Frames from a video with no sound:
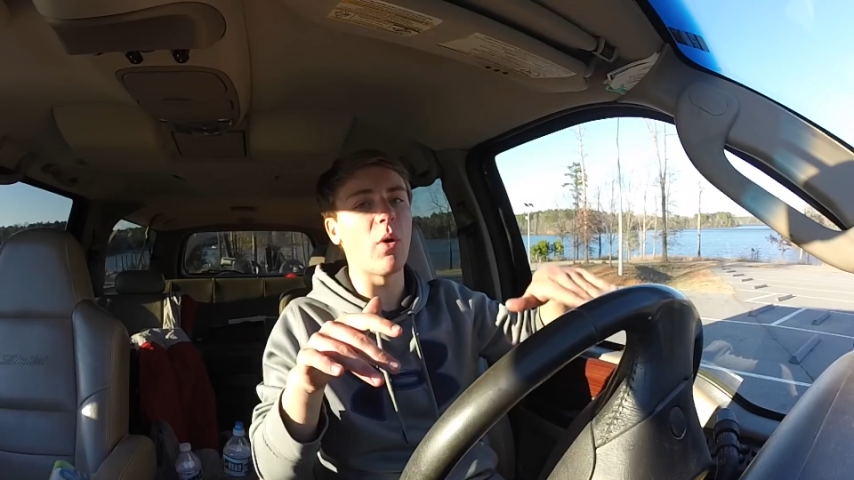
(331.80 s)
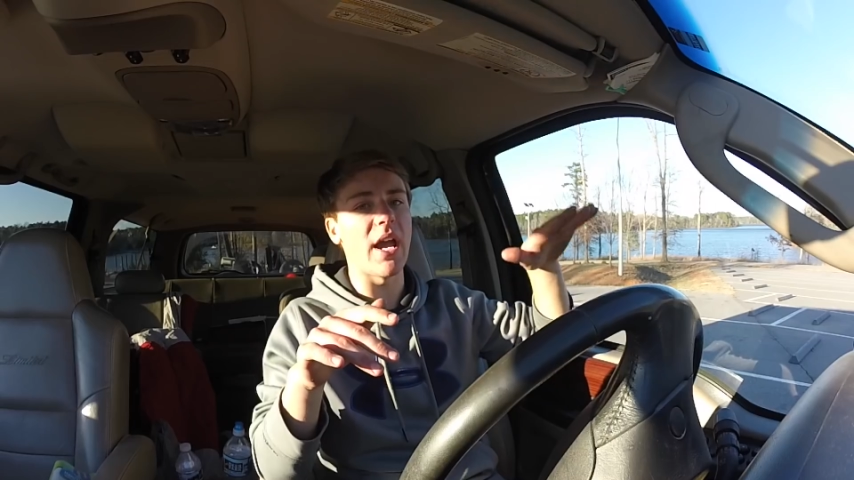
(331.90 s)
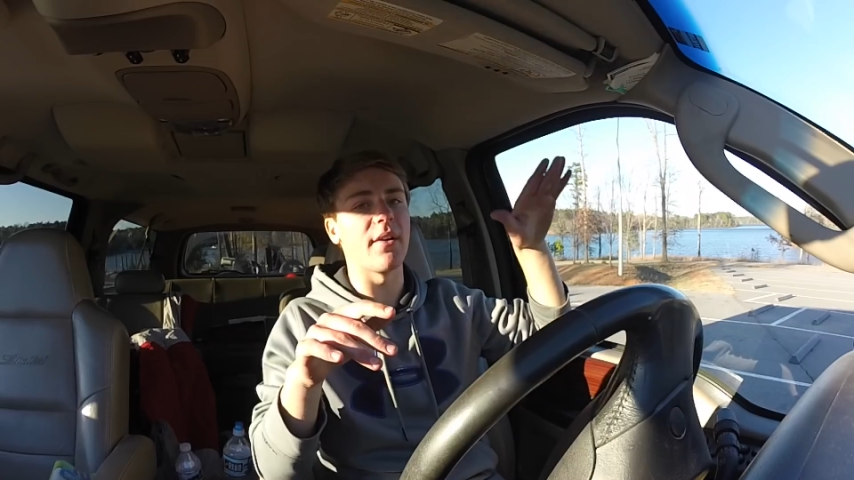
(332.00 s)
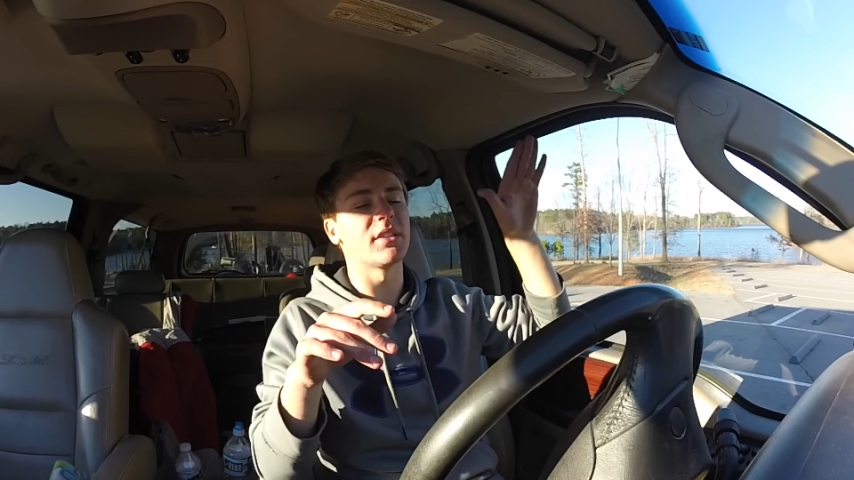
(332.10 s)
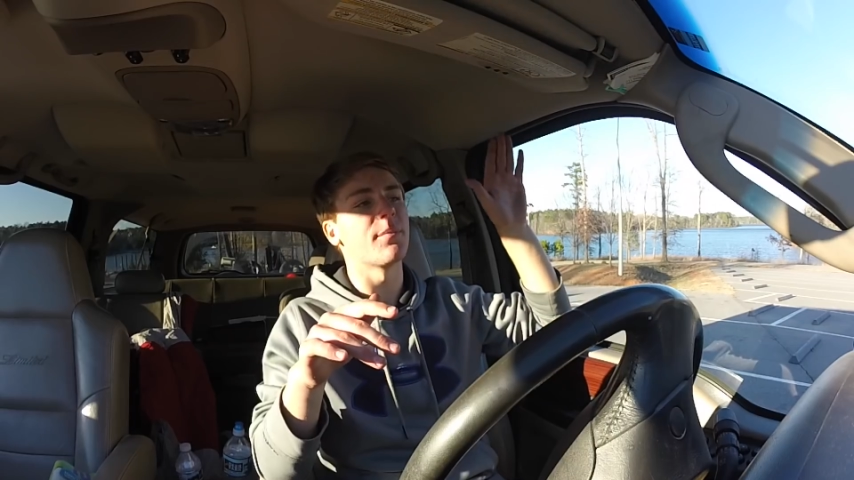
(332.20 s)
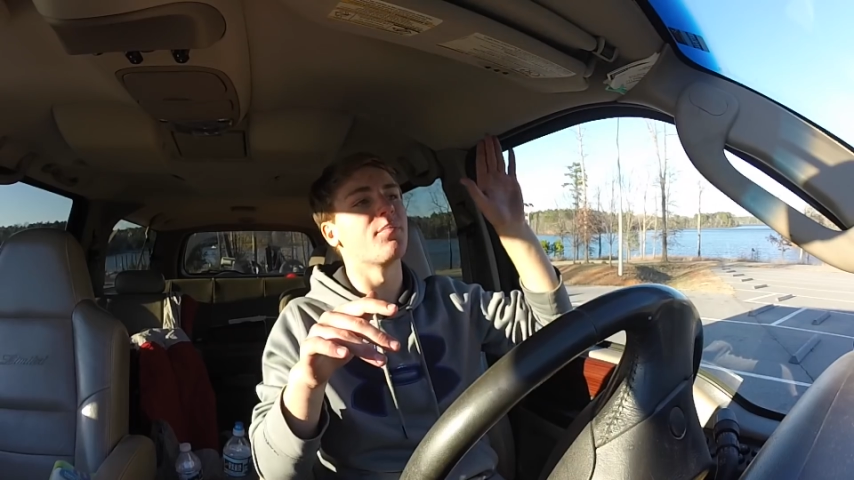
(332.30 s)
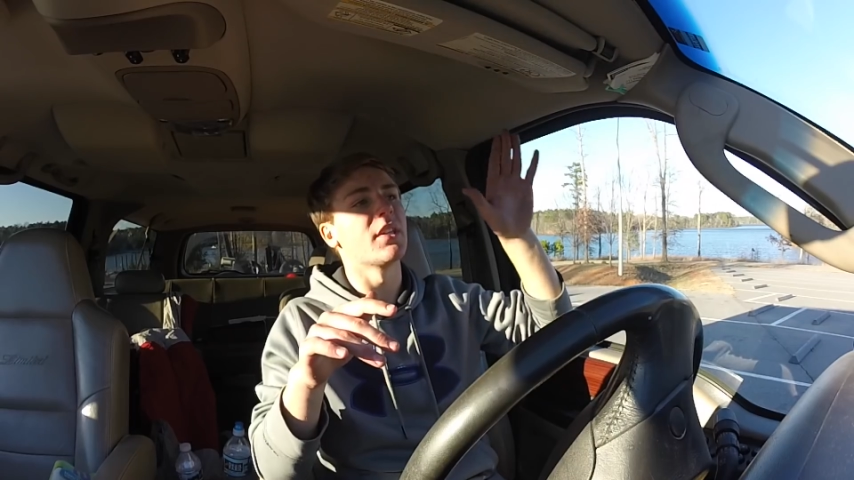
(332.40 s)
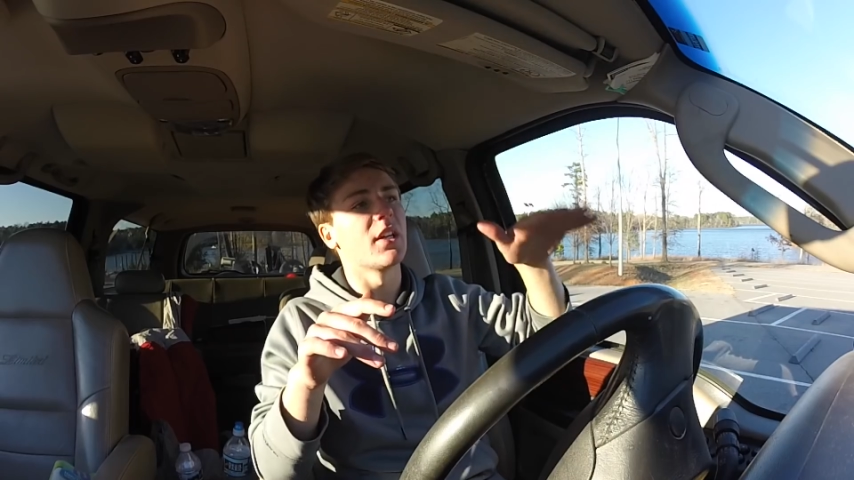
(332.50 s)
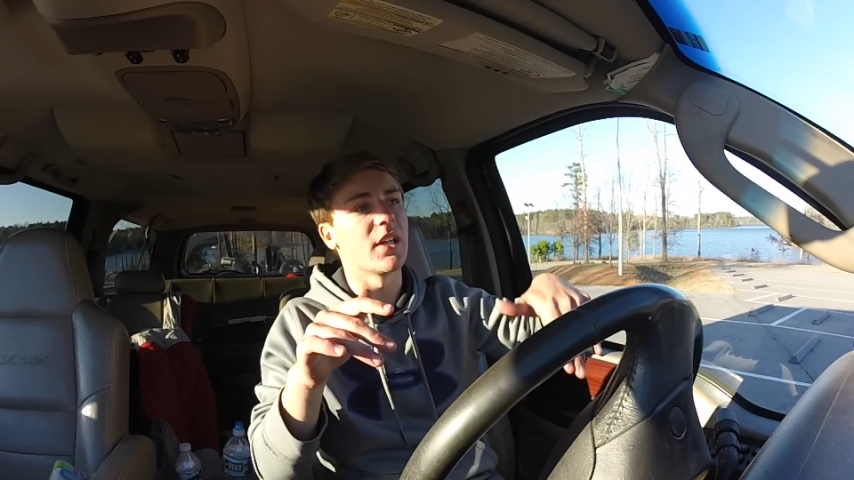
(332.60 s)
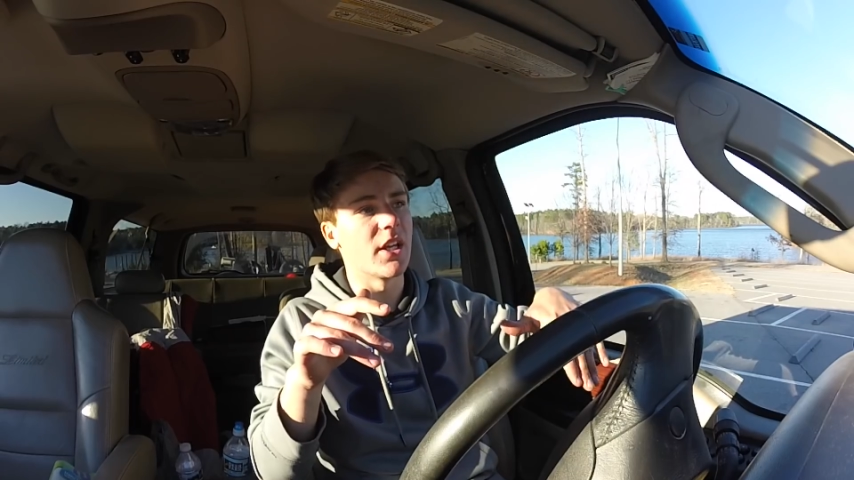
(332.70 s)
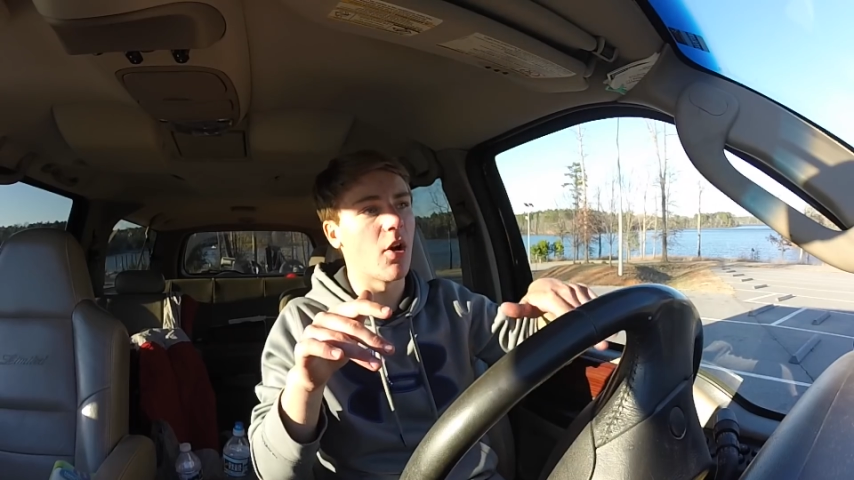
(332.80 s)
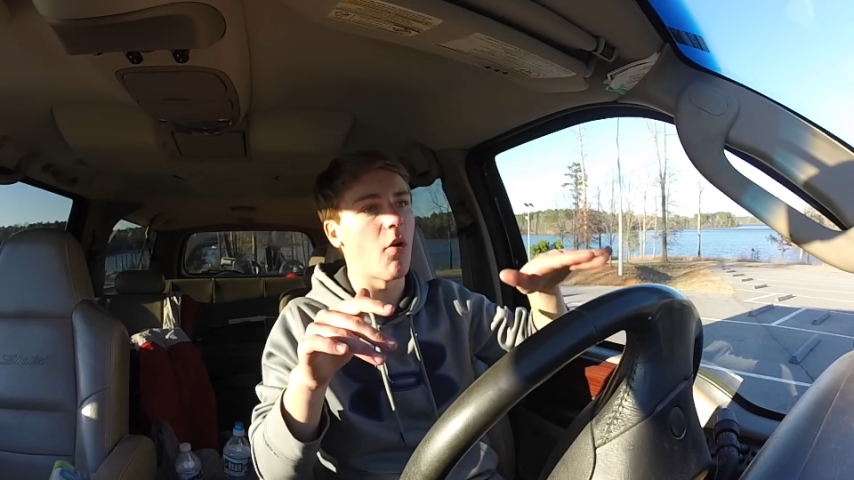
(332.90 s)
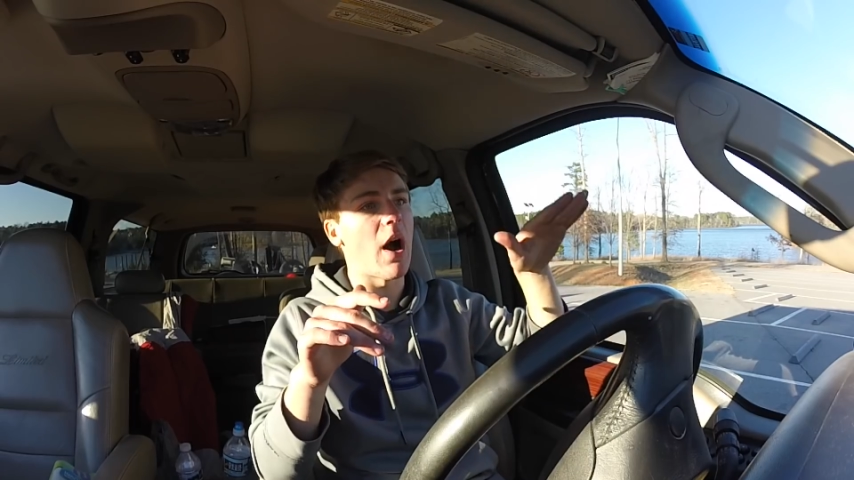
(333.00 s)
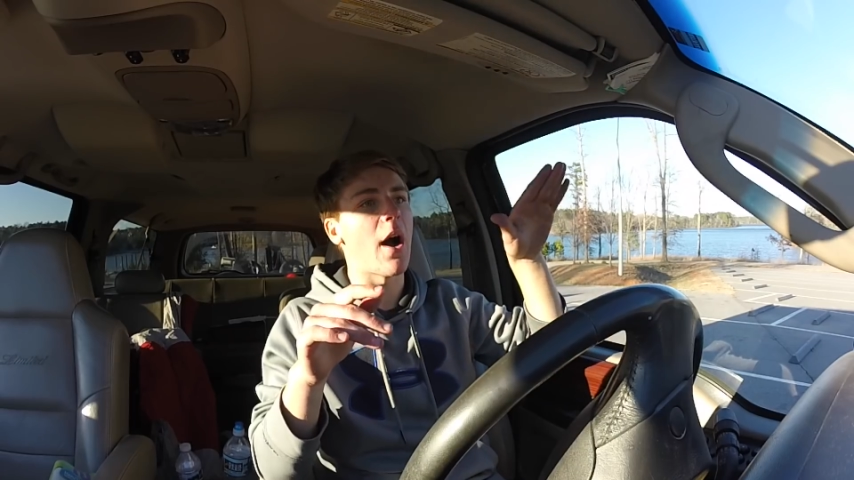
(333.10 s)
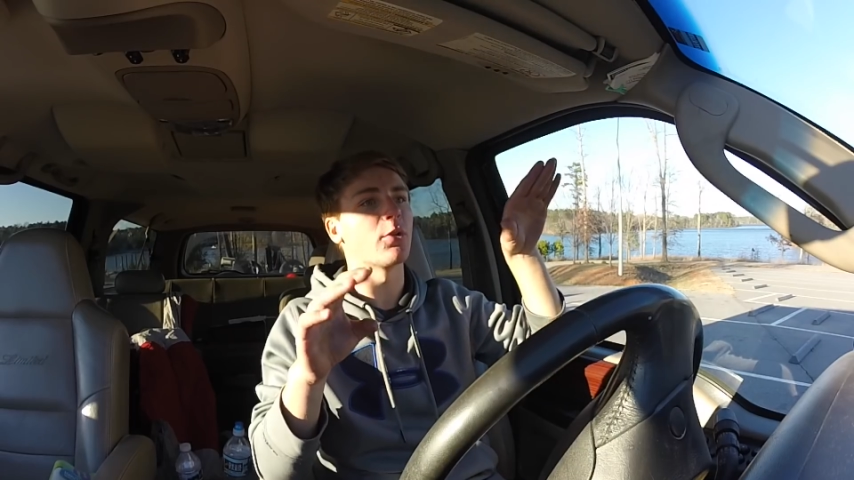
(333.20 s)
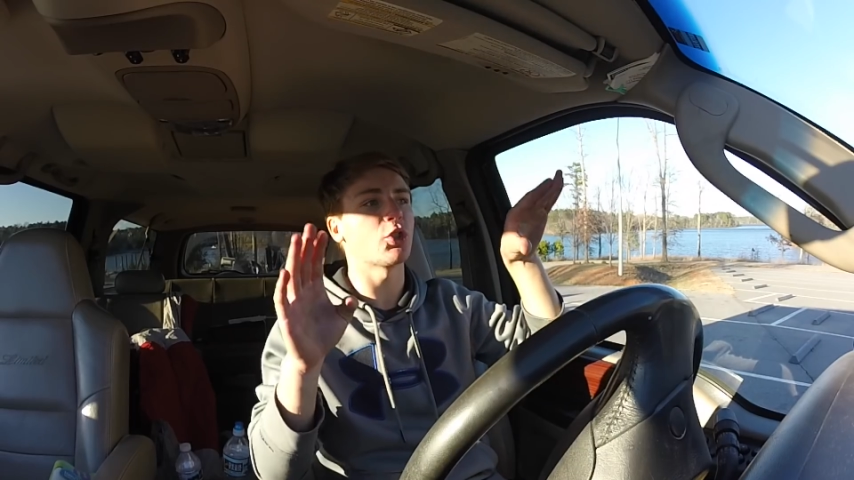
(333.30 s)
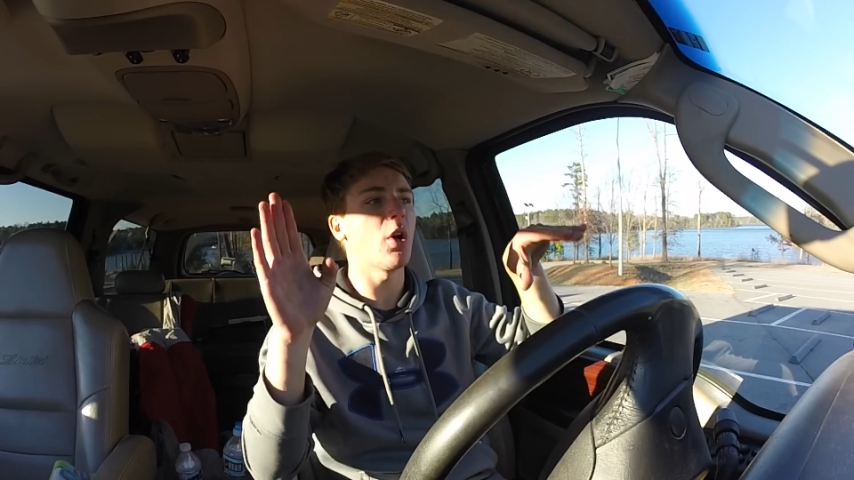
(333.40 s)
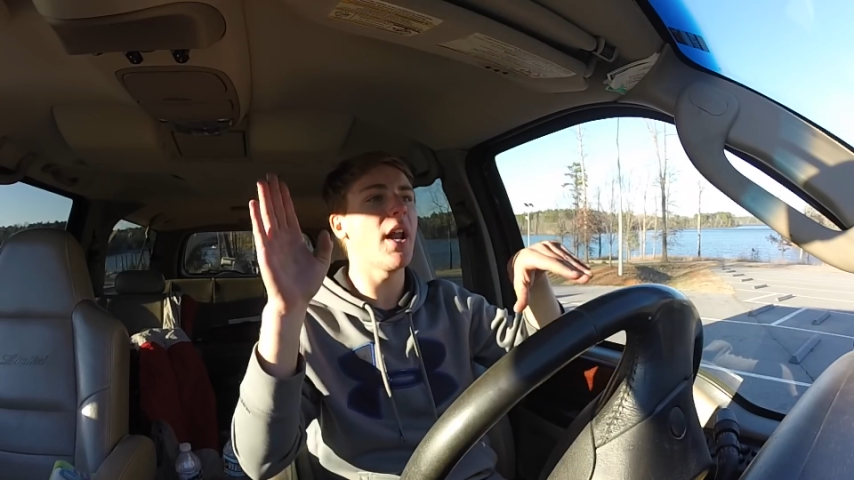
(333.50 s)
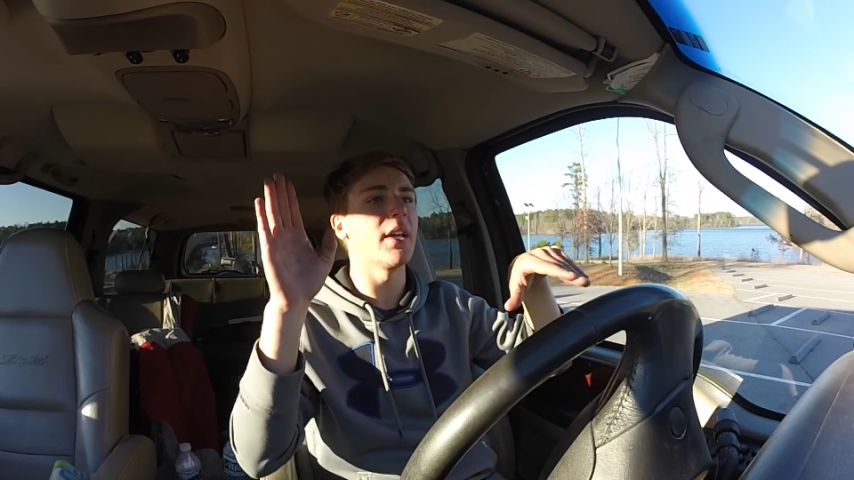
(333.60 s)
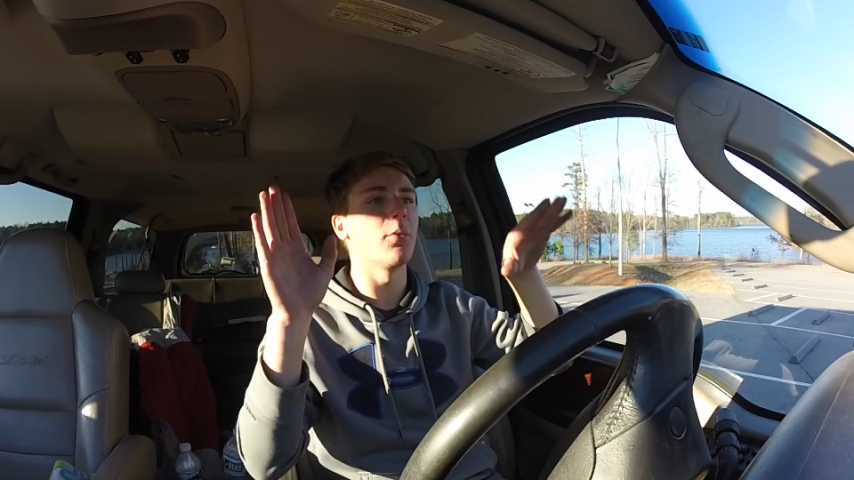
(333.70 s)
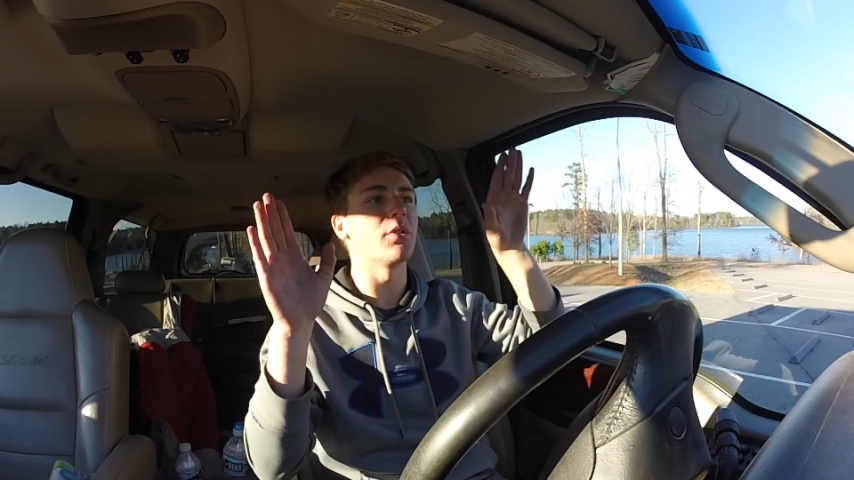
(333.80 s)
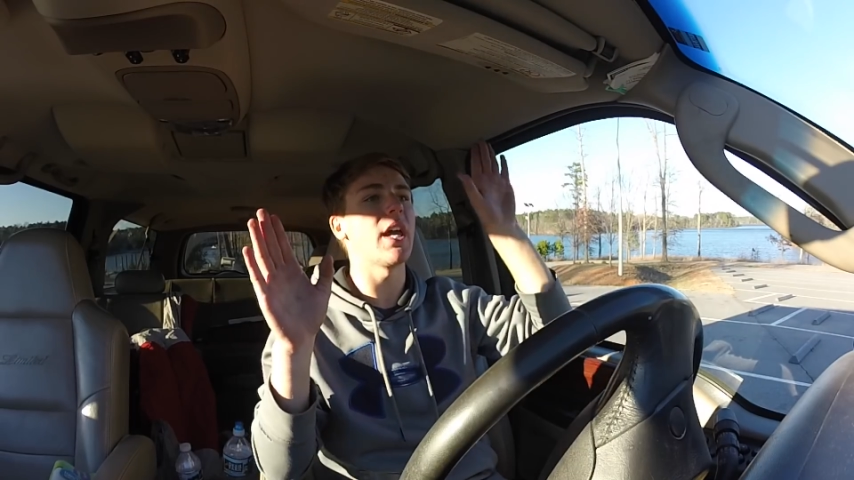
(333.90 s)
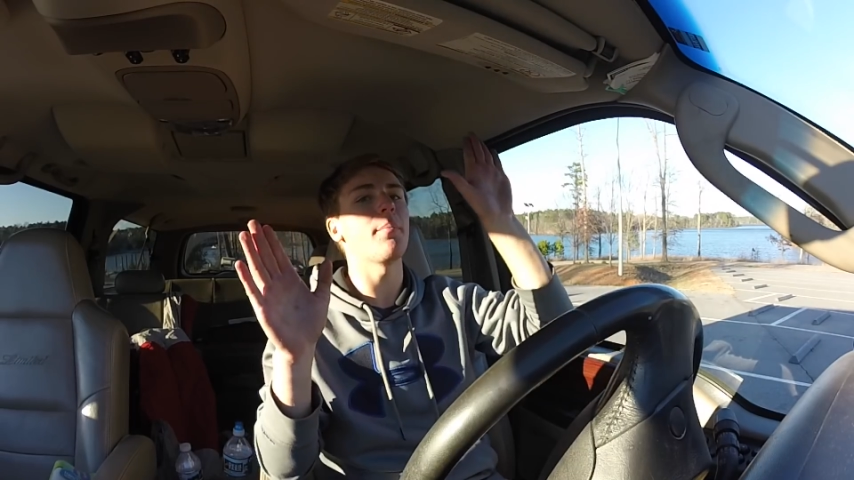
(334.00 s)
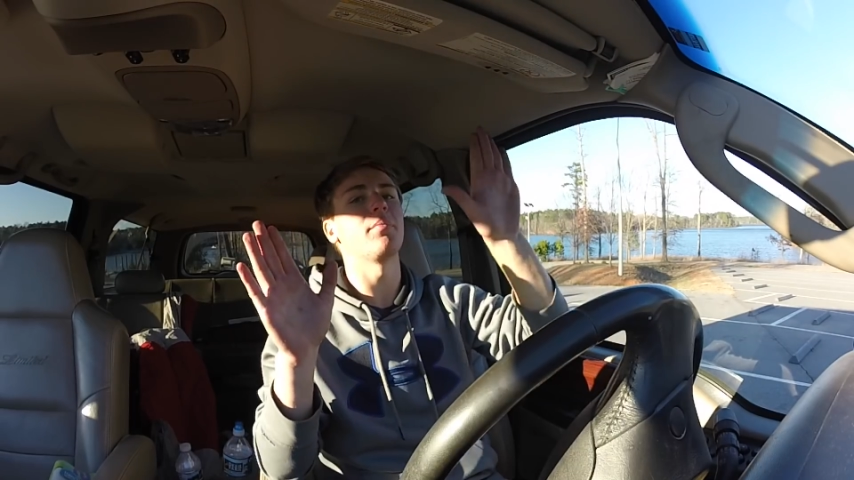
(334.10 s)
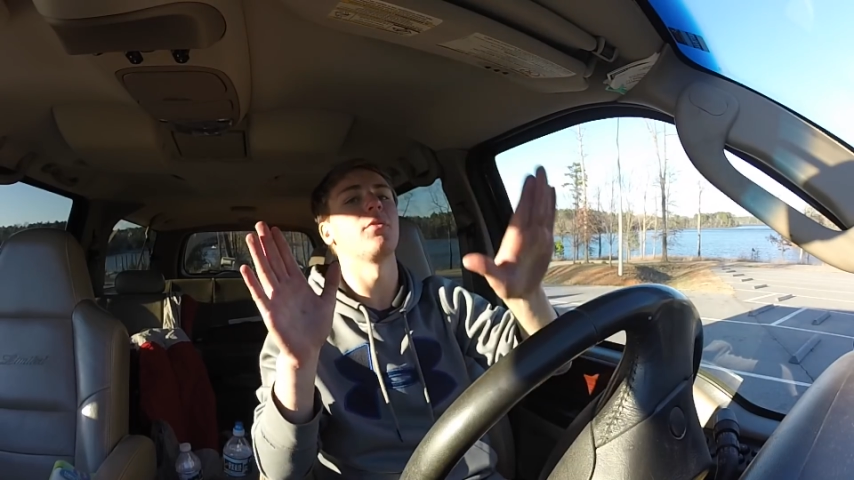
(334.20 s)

waves, you know, I was trying to,